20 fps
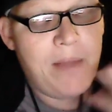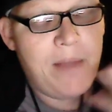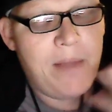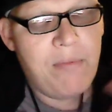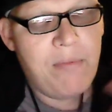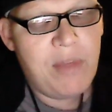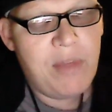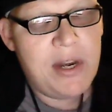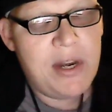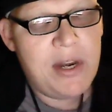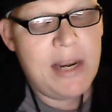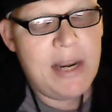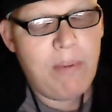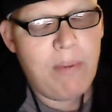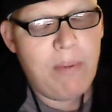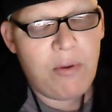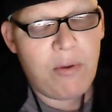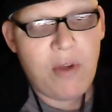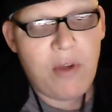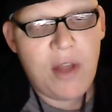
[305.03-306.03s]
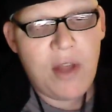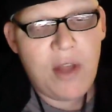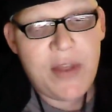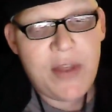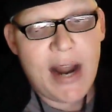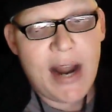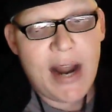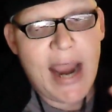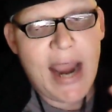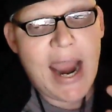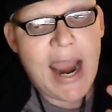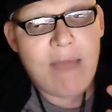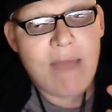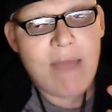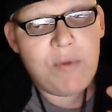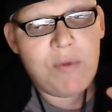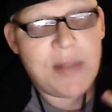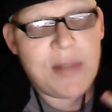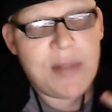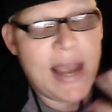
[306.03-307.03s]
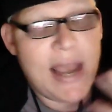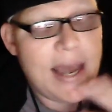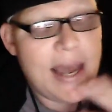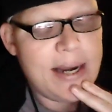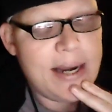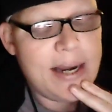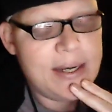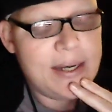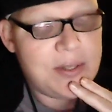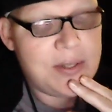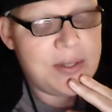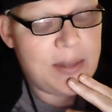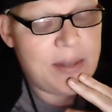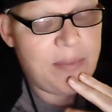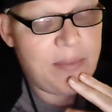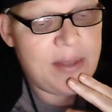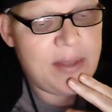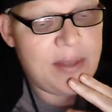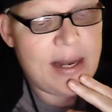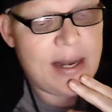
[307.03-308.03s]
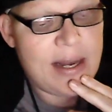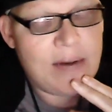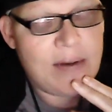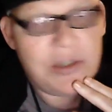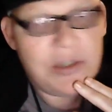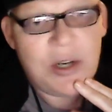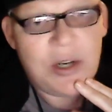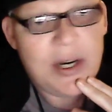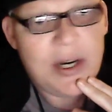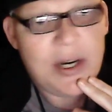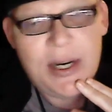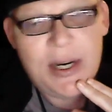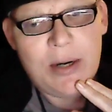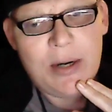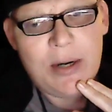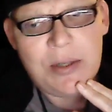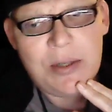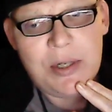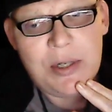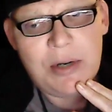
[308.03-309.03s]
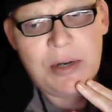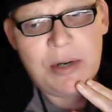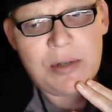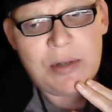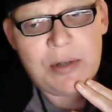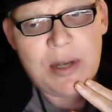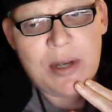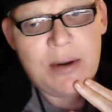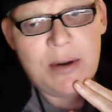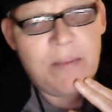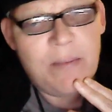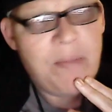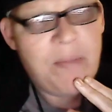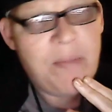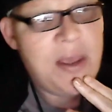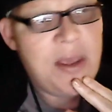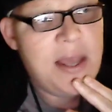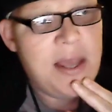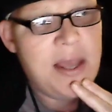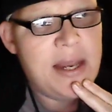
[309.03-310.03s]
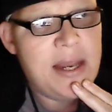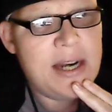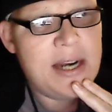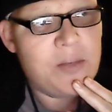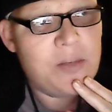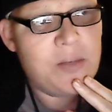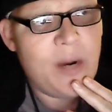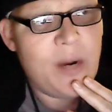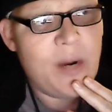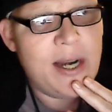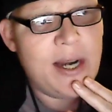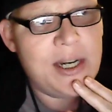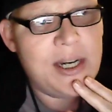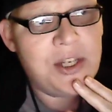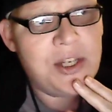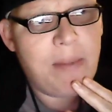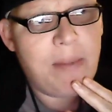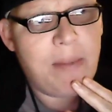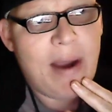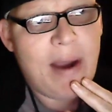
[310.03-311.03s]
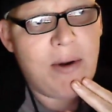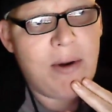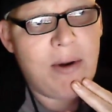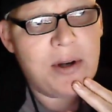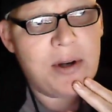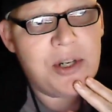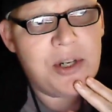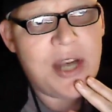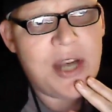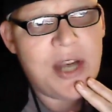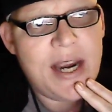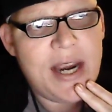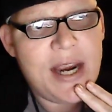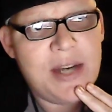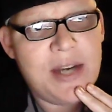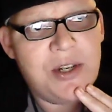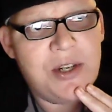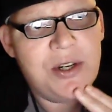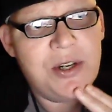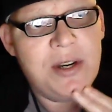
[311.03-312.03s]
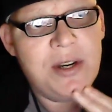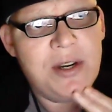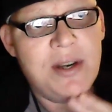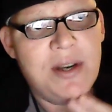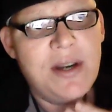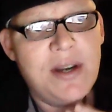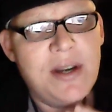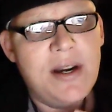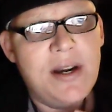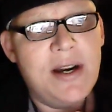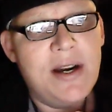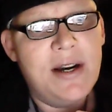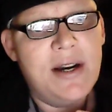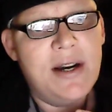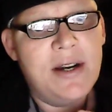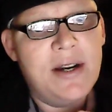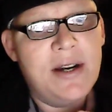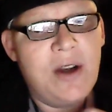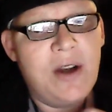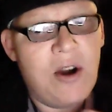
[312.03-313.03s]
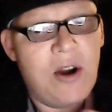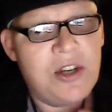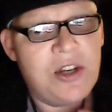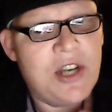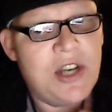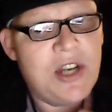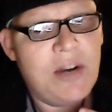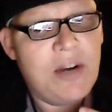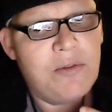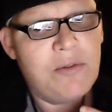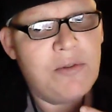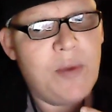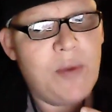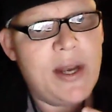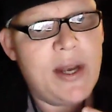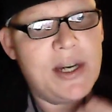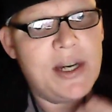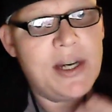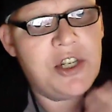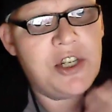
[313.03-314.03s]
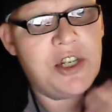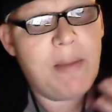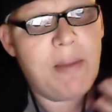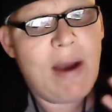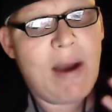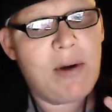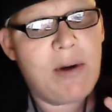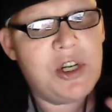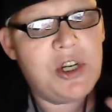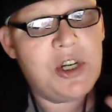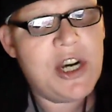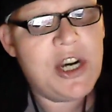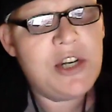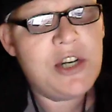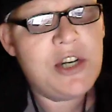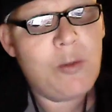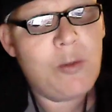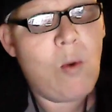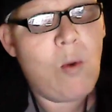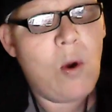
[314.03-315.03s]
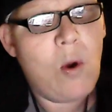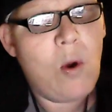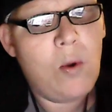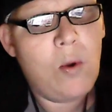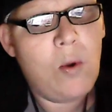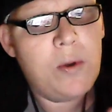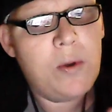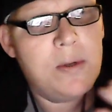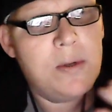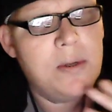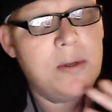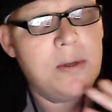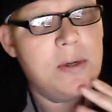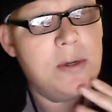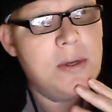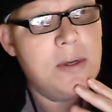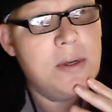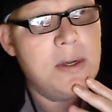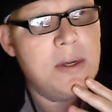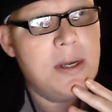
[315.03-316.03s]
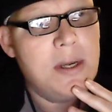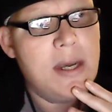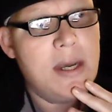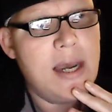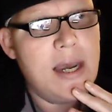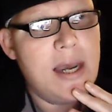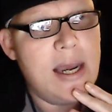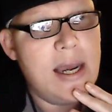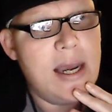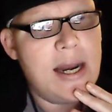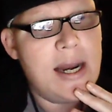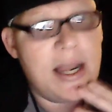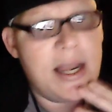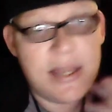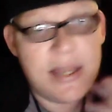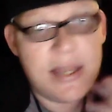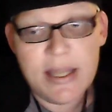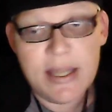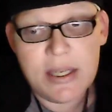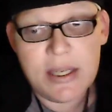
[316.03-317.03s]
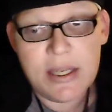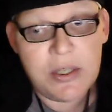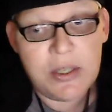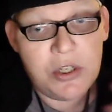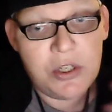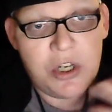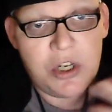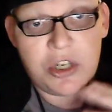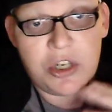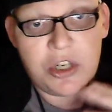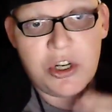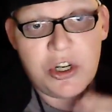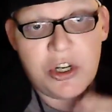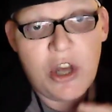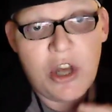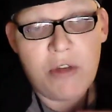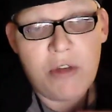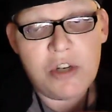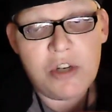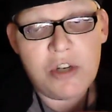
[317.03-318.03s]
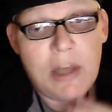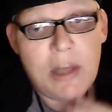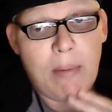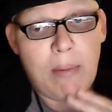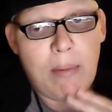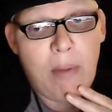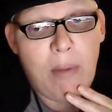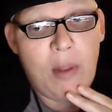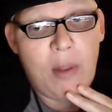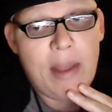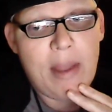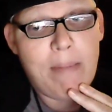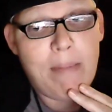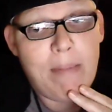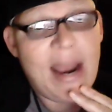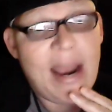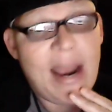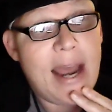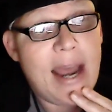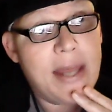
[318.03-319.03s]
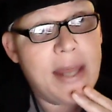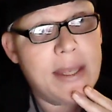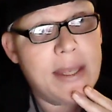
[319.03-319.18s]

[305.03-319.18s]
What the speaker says: the deeper thought that I have with that is something that I was taught years and years ago. That as we unleash the power to change ourselves, we unleash the power to change the world. And I think this is just another step upon that path.